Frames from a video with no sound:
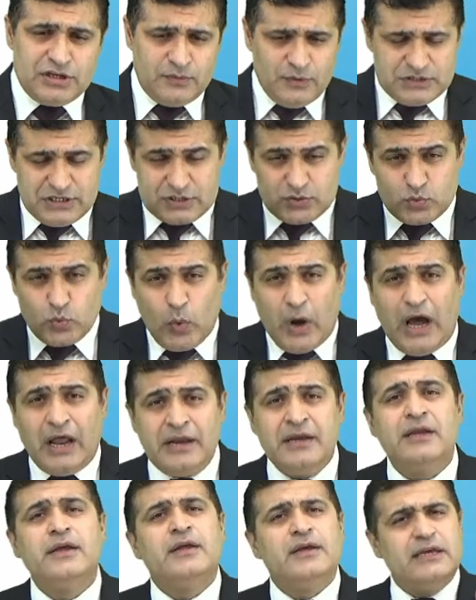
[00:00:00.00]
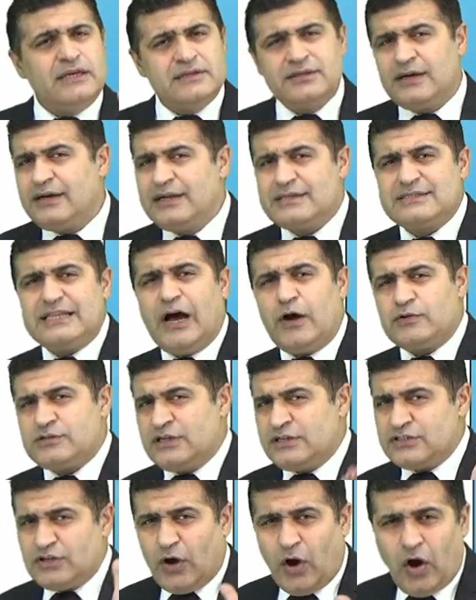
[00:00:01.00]
which is one, either it is
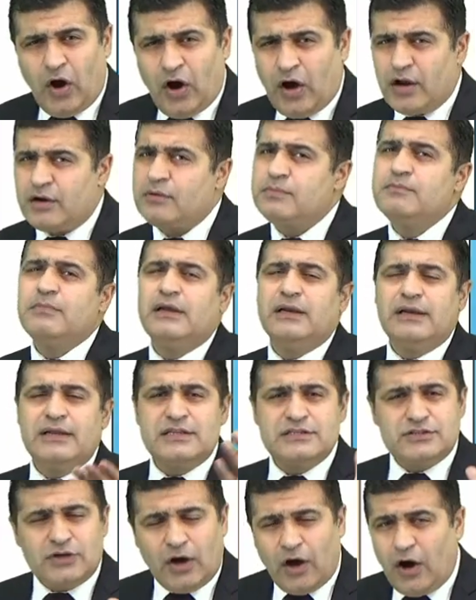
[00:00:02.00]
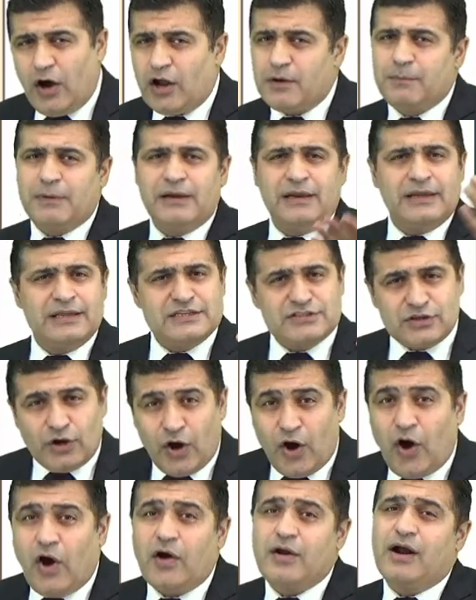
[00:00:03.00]
thousands or millions or billions
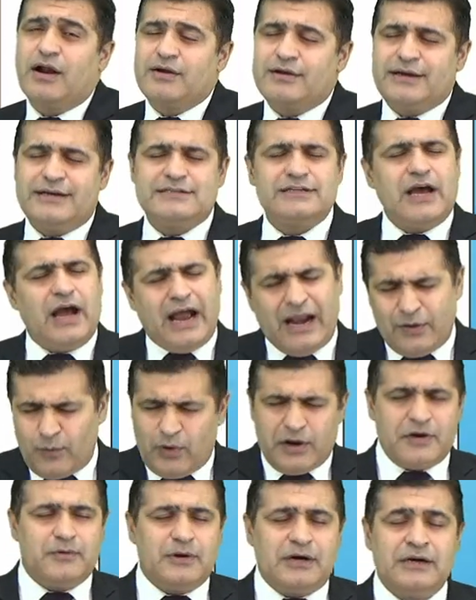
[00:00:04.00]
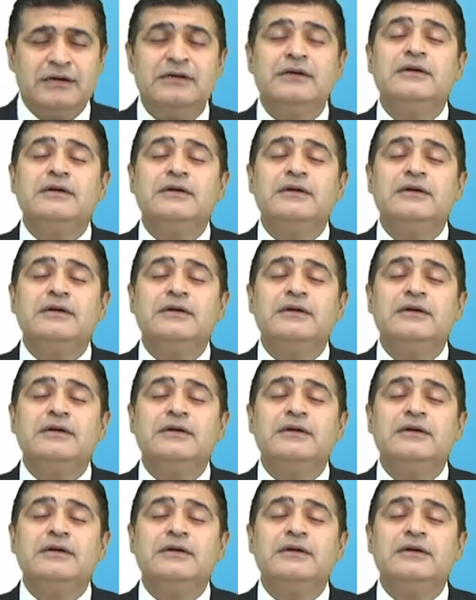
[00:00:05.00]
or hundreds and whatever,